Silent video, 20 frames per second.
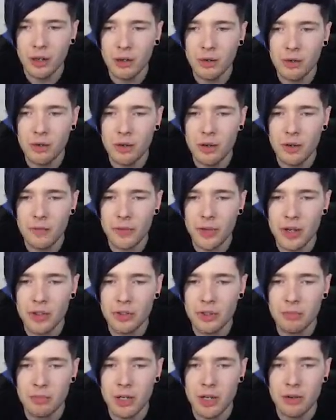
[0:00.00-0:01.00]
I don't know if I
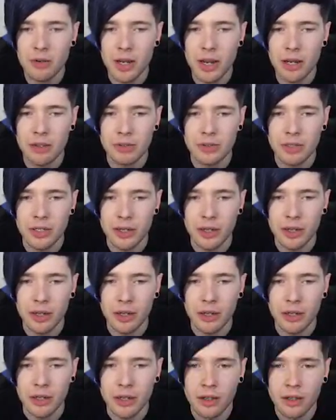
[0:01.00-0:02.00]
should be around
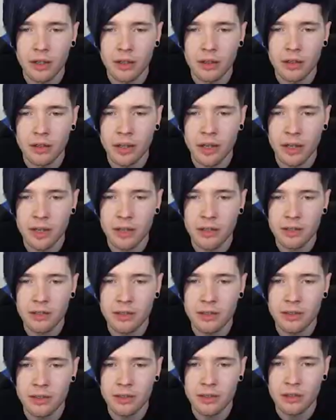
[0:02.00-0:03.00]
here.
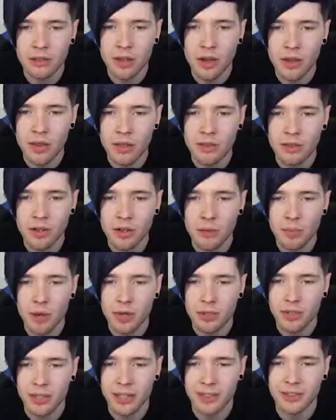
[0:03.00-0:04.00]
There's... No, there's not a
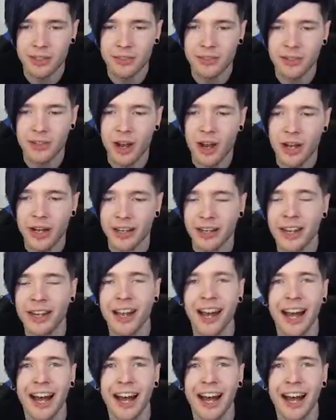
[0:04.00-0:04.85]
person. It's a sign.